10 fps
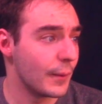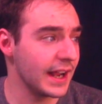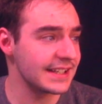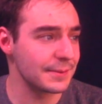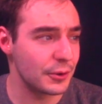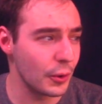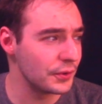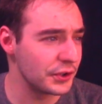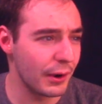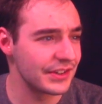We got some cool
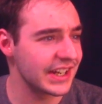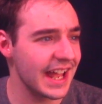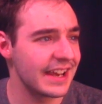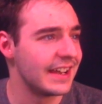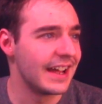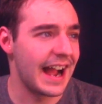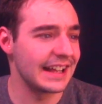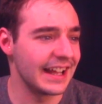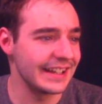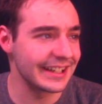duos. Again, I
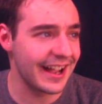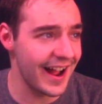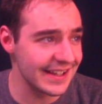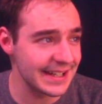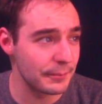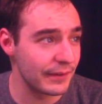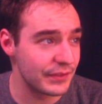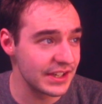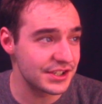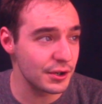like the concept of
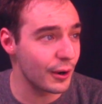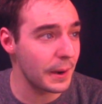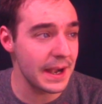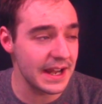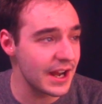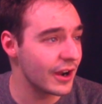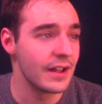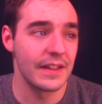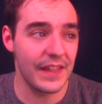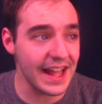this duo right here.
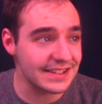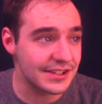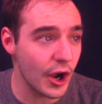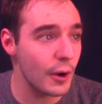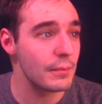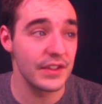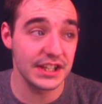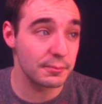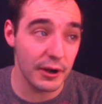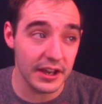That's dope.
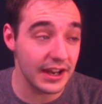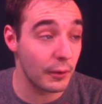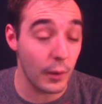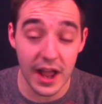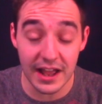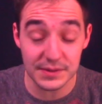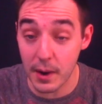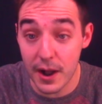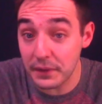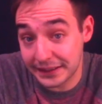This one as
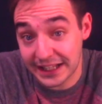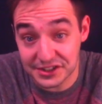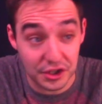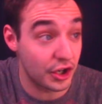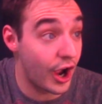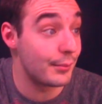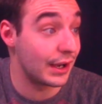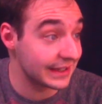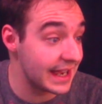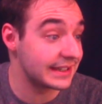well, like that's a good combo.
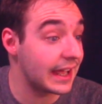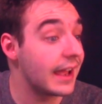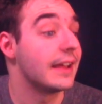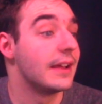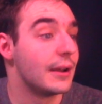I like that.